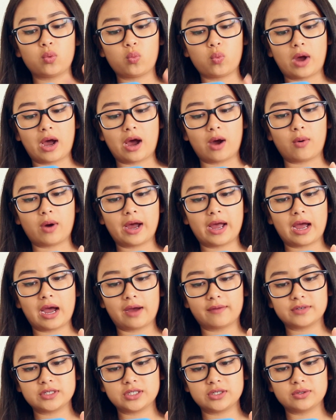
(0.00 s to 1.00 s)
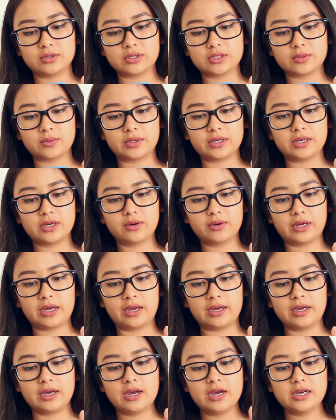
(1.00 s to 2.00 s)
Wow, I have to do this one.
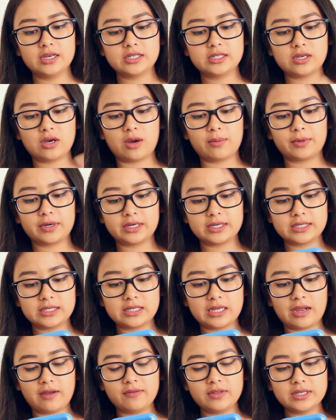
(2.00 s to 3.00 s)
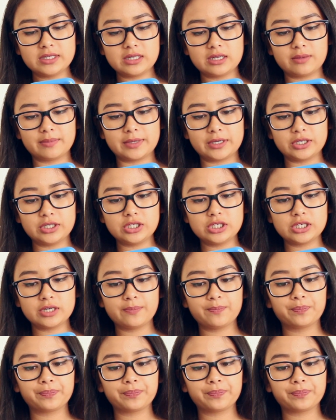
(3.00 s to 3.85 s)
Okay, so I'm gonna save this image,